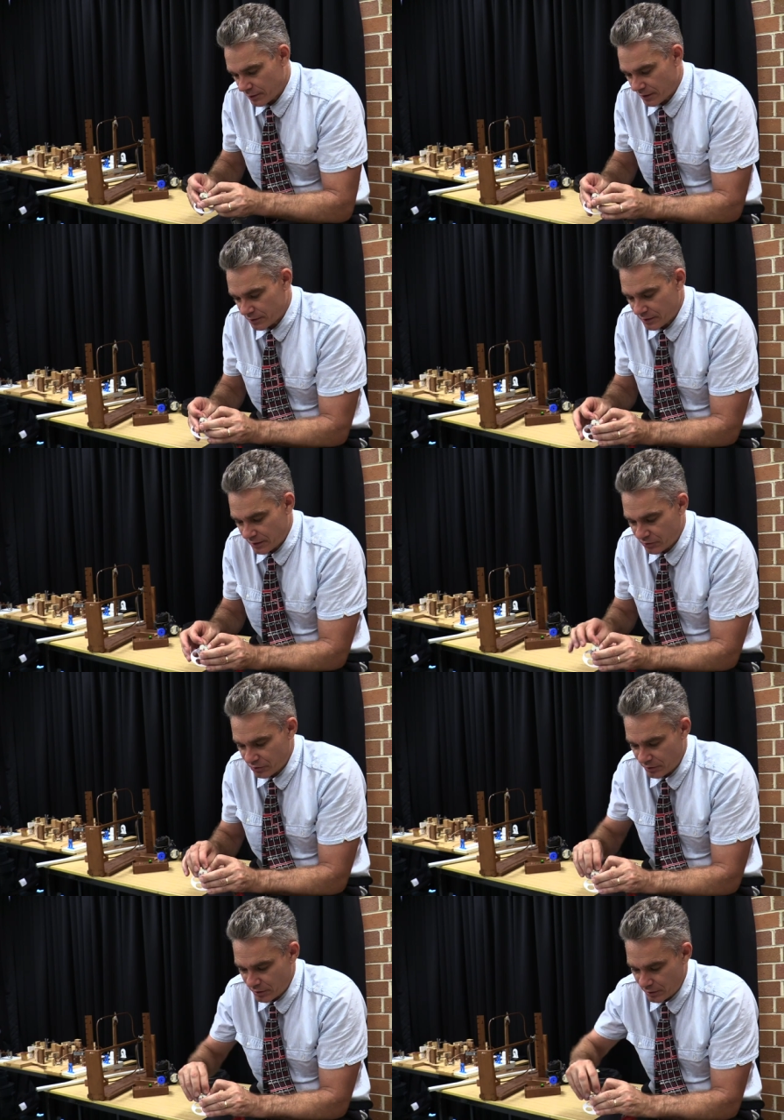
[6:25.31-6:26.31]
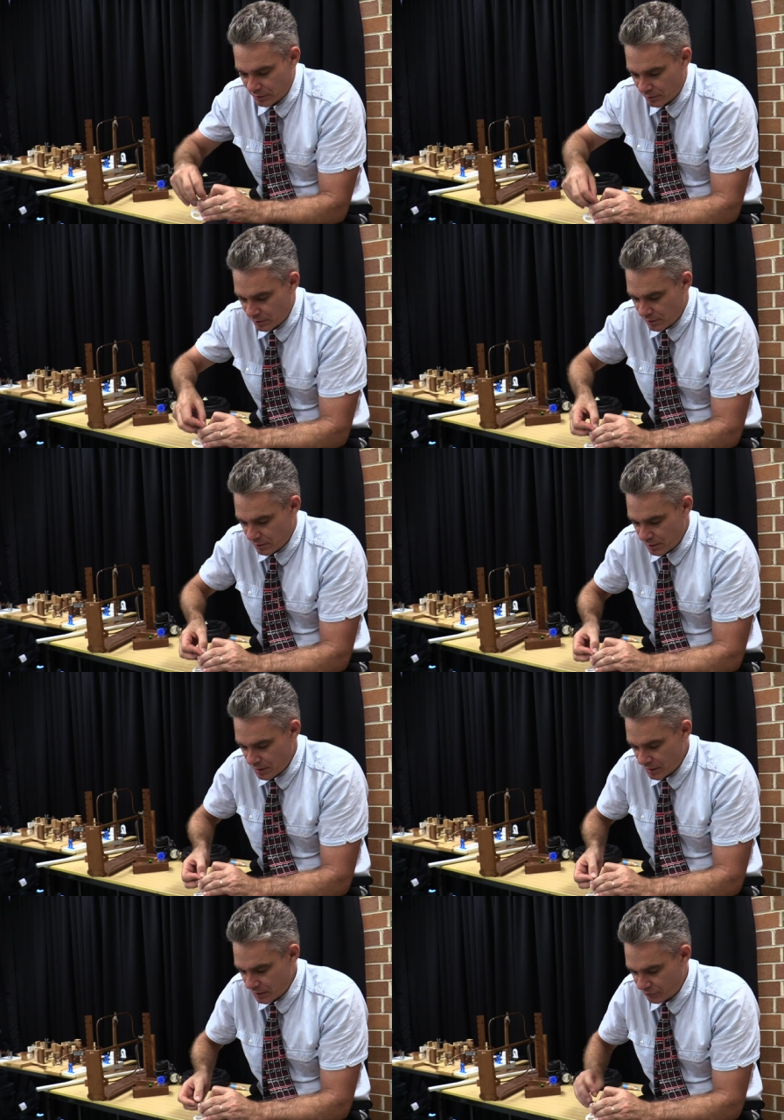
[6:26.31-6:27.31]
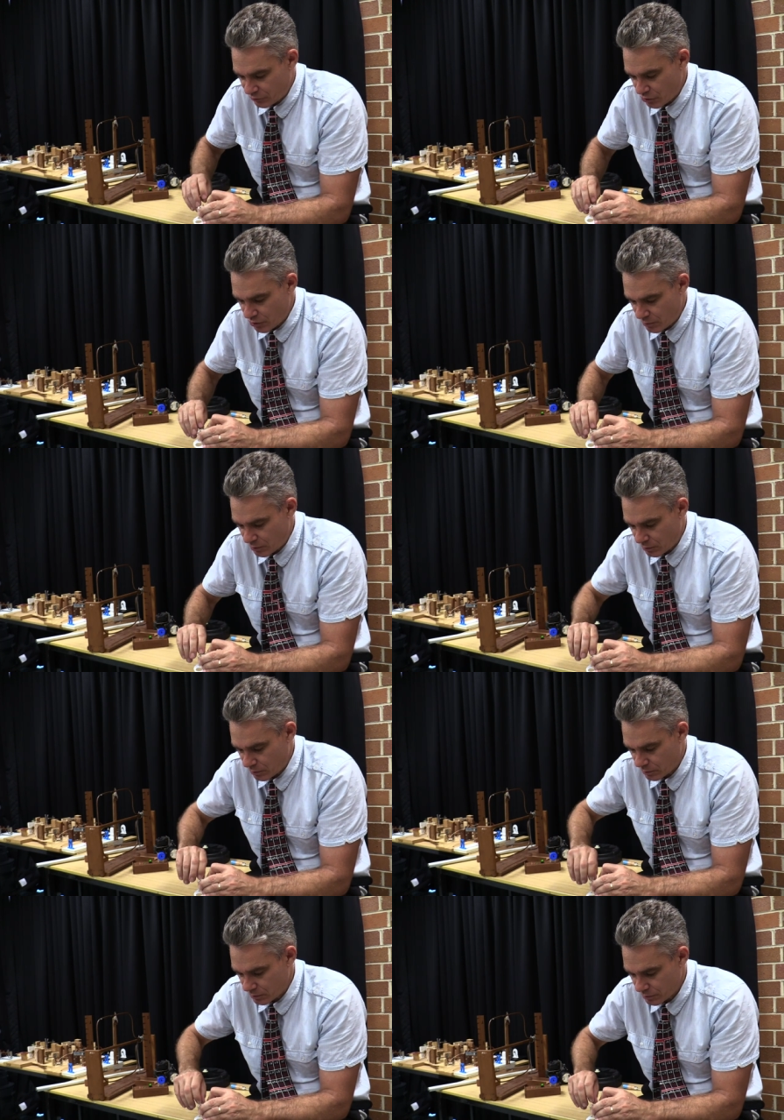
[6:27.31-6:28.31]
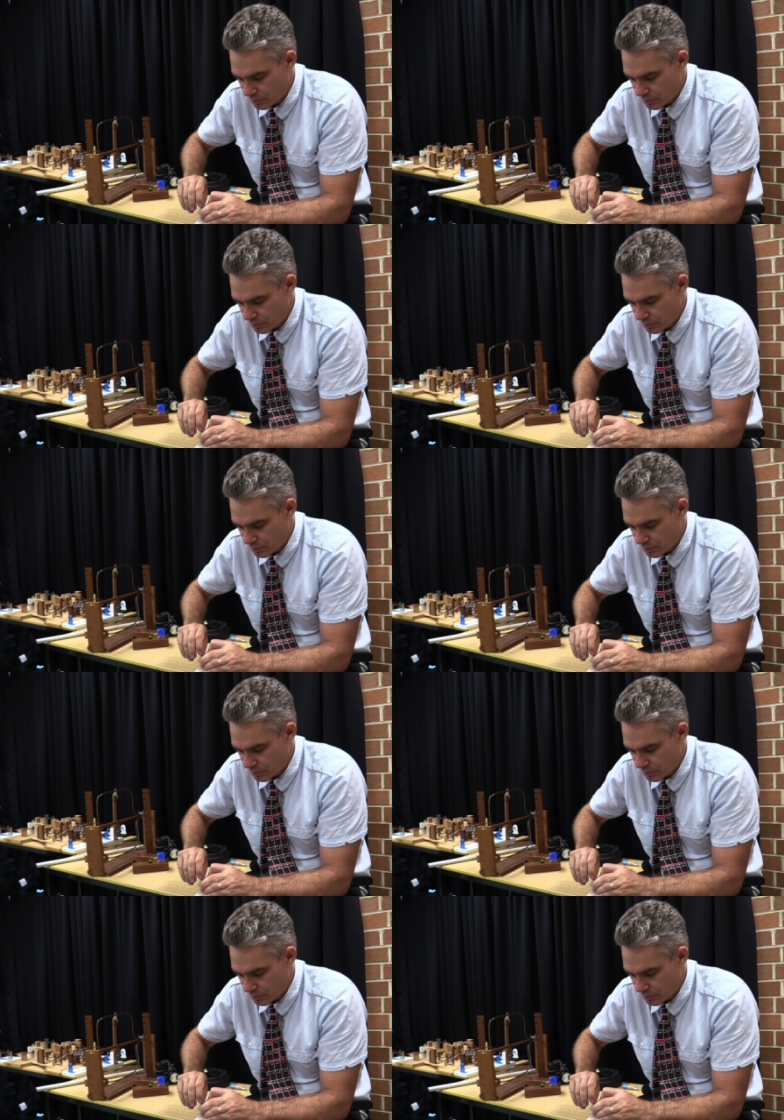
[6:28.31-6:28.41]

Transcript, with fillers: attach that to the negative terminal,